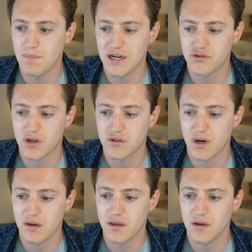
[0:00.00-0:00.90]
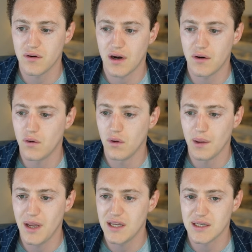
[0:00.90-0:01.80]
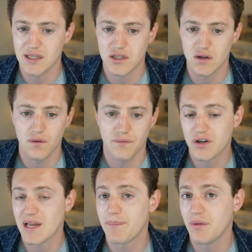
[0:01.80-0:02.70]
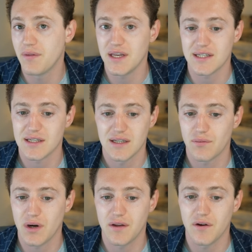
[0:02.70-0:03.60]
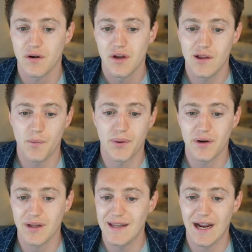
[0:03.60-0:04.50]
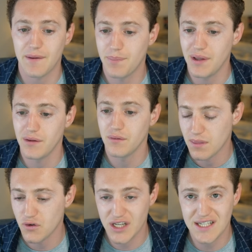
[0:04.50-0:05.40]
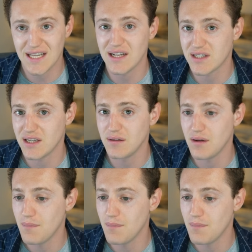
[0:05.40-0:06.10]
metric right here are all amazing. So for example, this right here, leopard neck pillow. There's 6,000